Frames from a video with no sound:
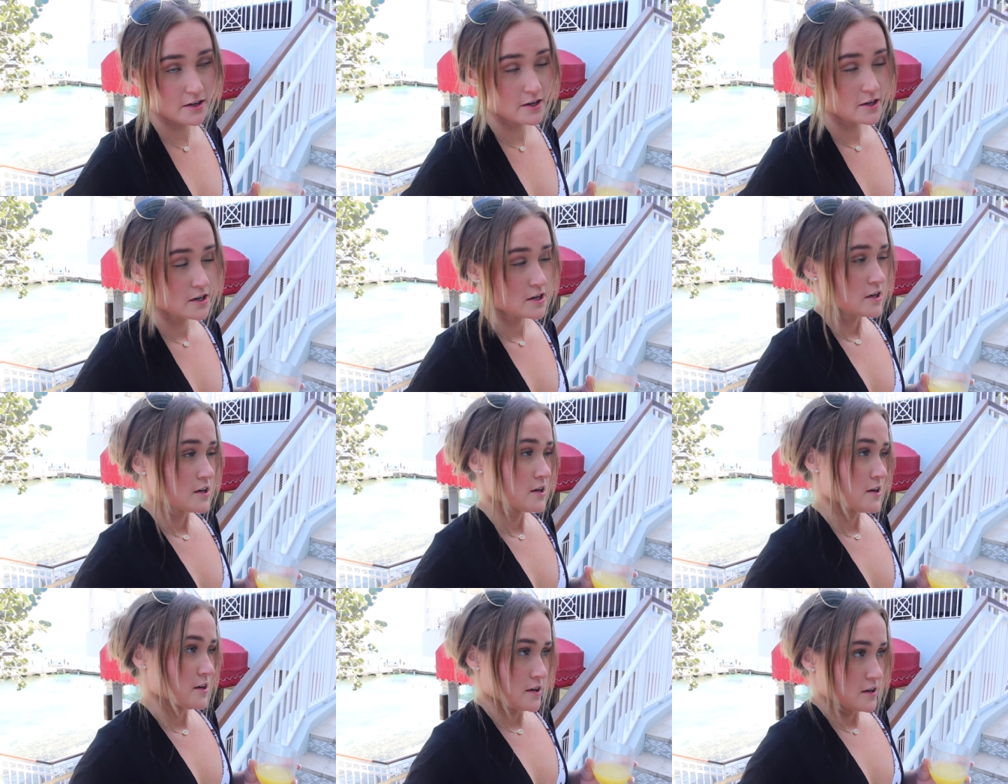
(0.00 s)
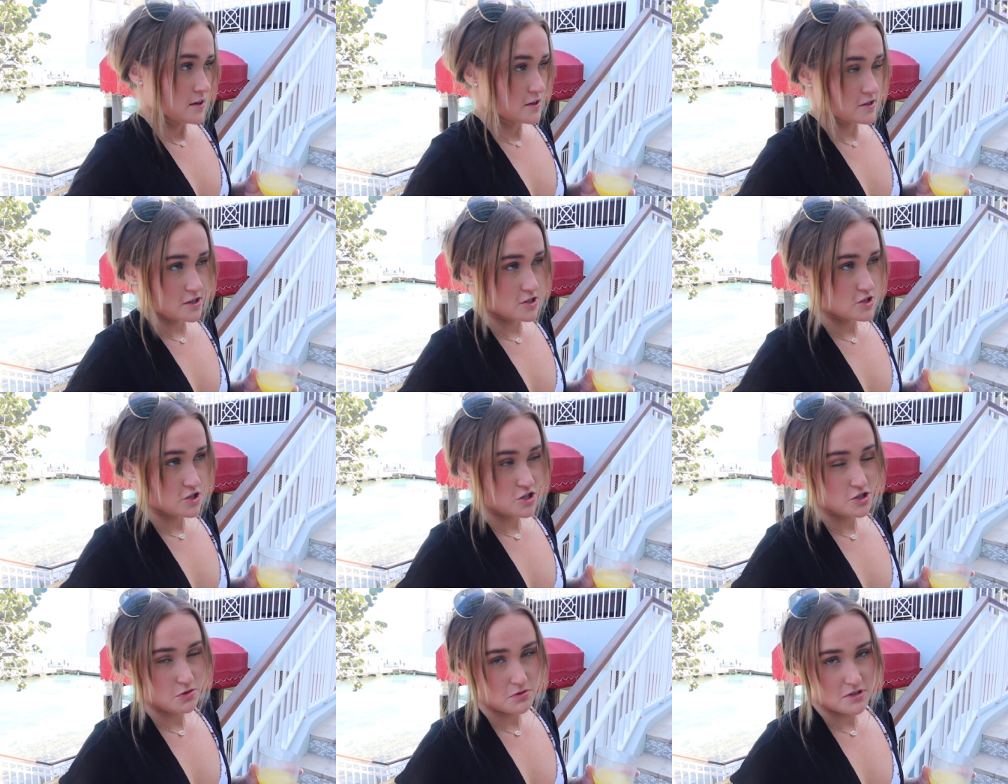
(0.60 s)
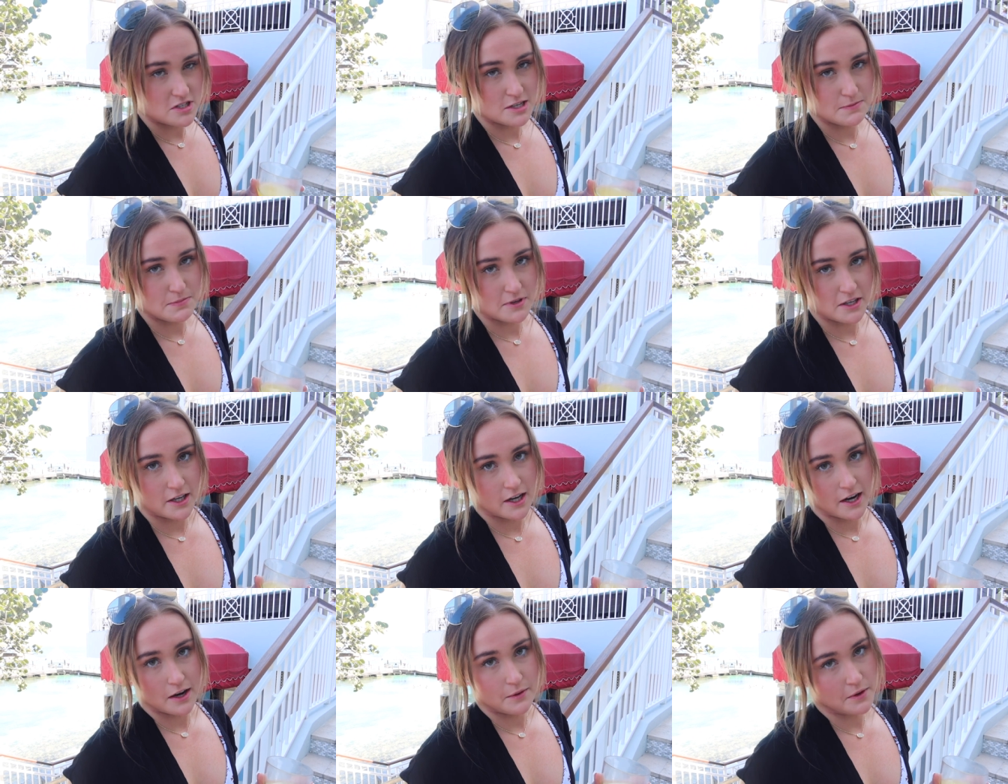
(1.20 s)
I was like, just do a deep
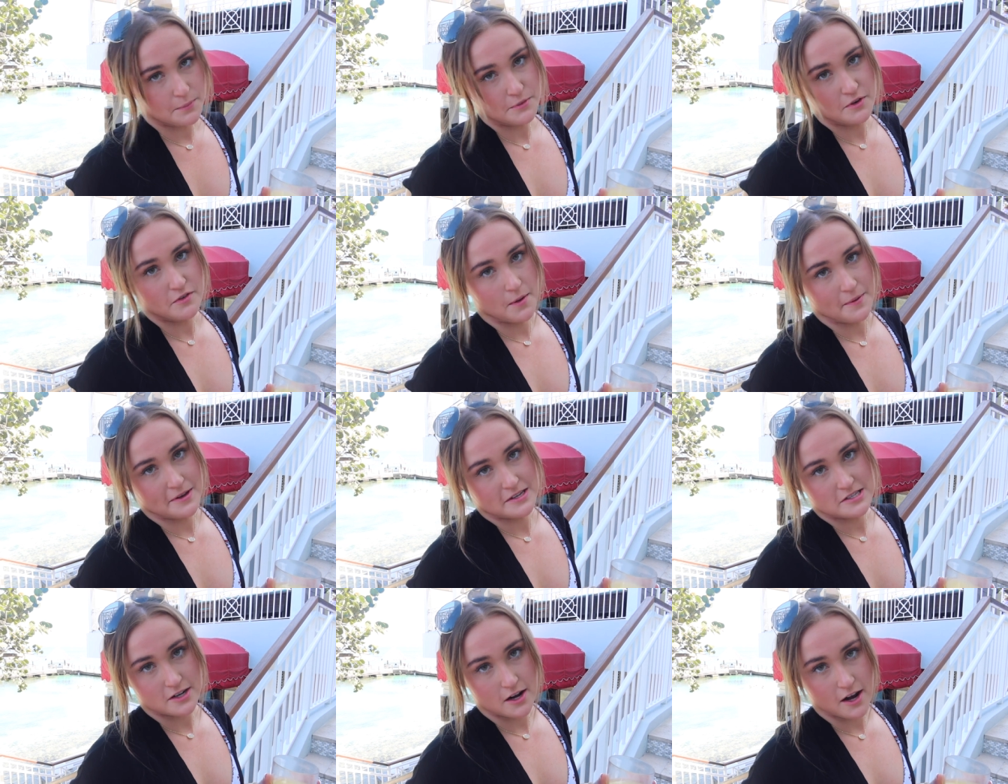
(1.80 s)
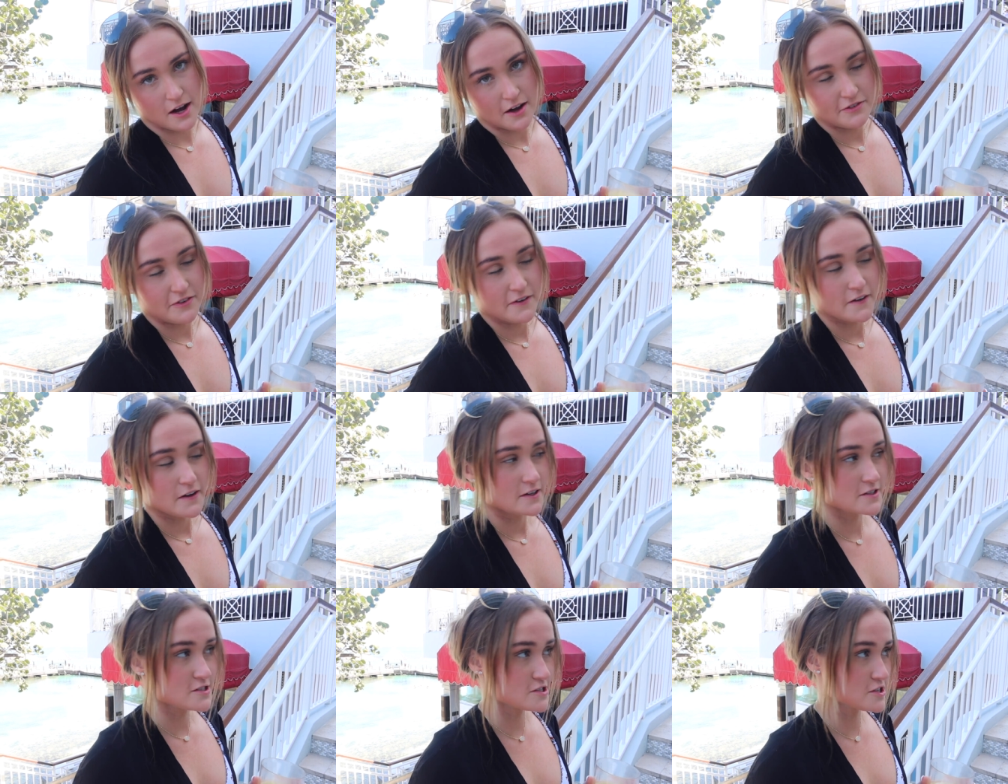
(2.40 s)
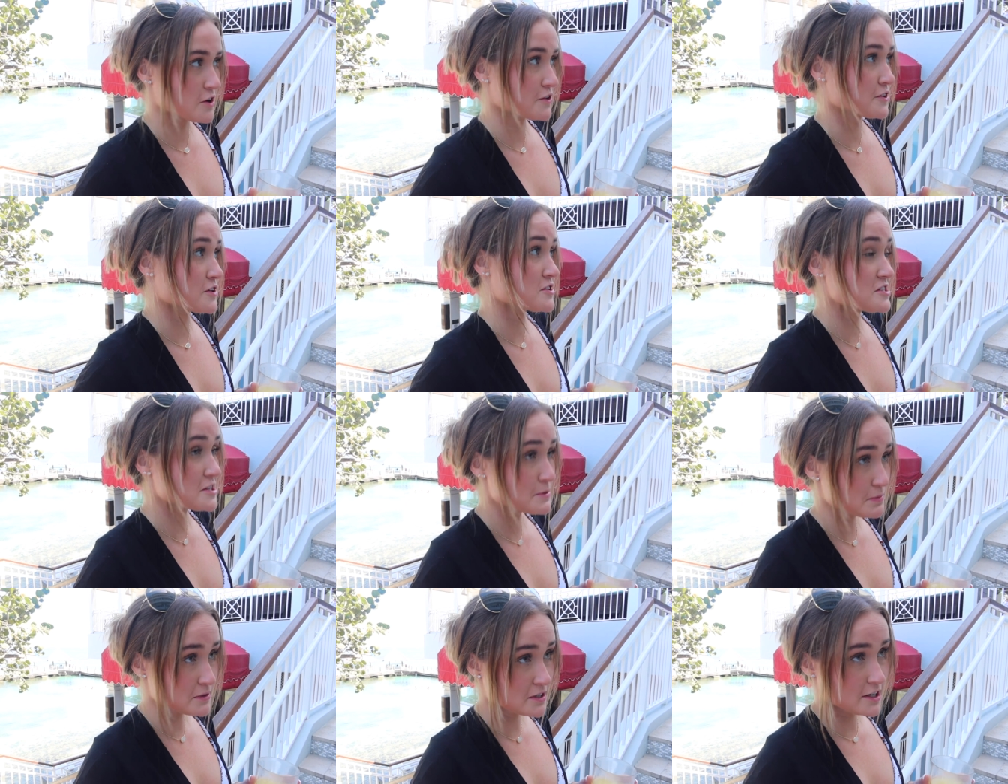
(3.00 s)
clean, I don't want to move all my stuff. So they're
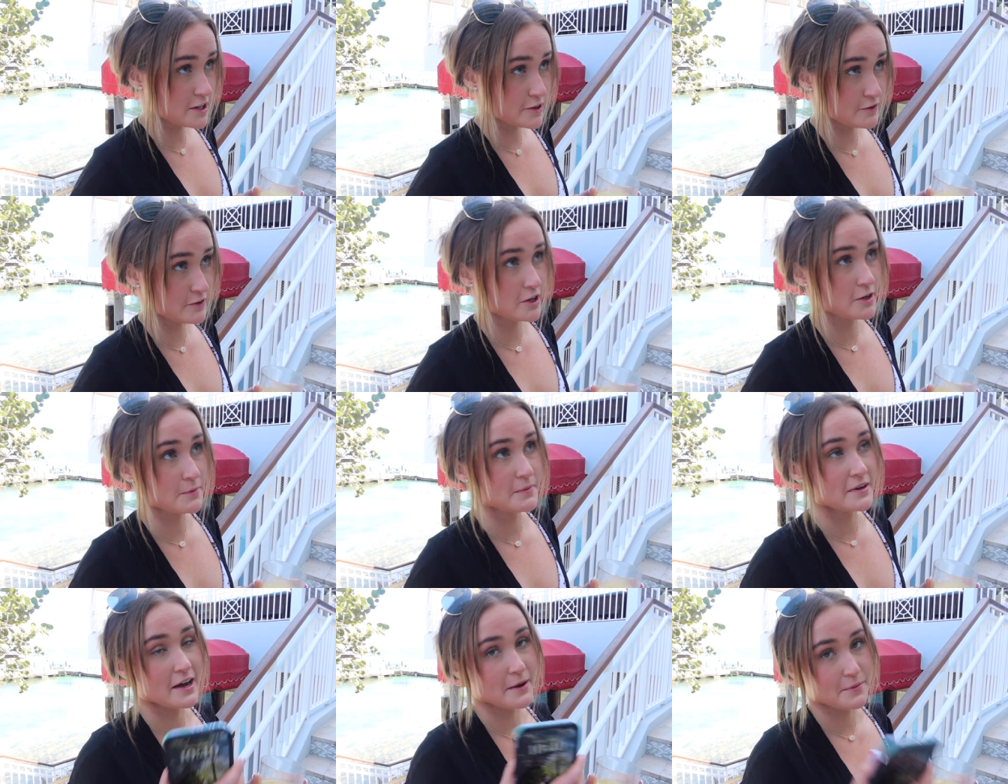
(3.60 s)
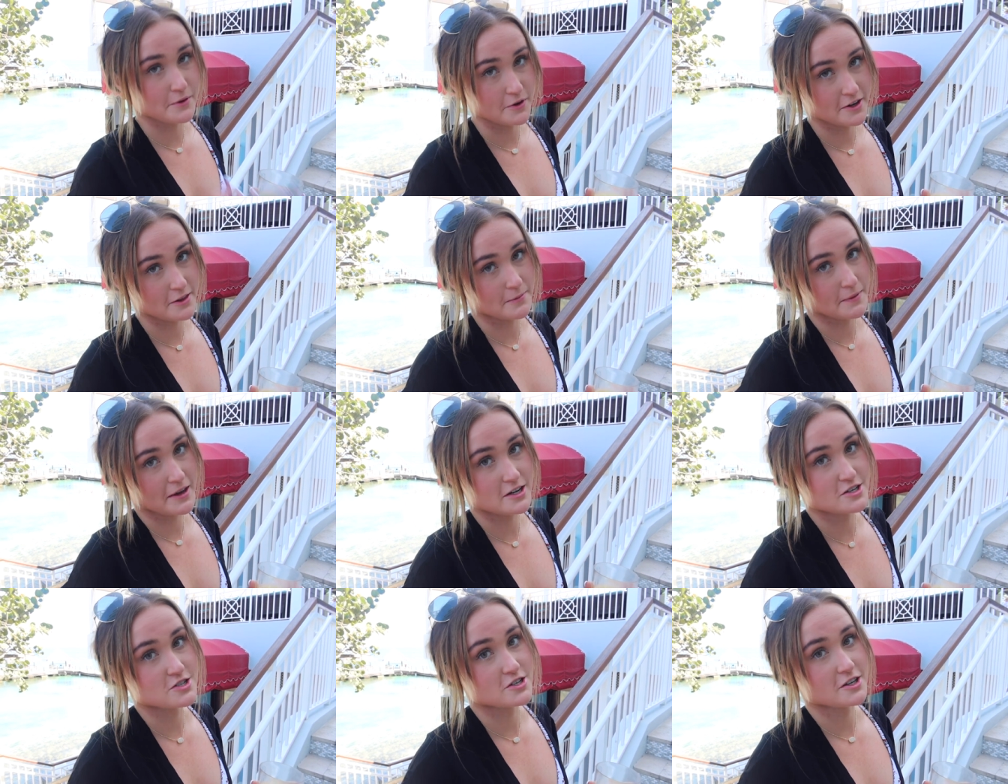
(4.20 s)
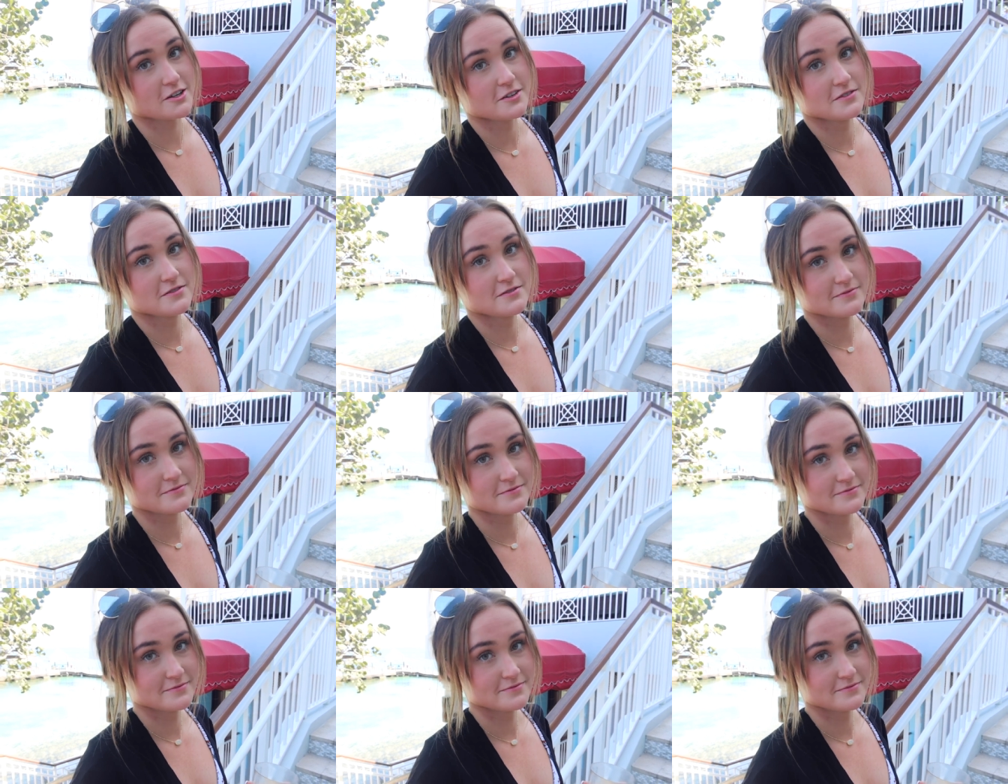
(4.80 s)
deep cleaning the room, now we're going to the manager.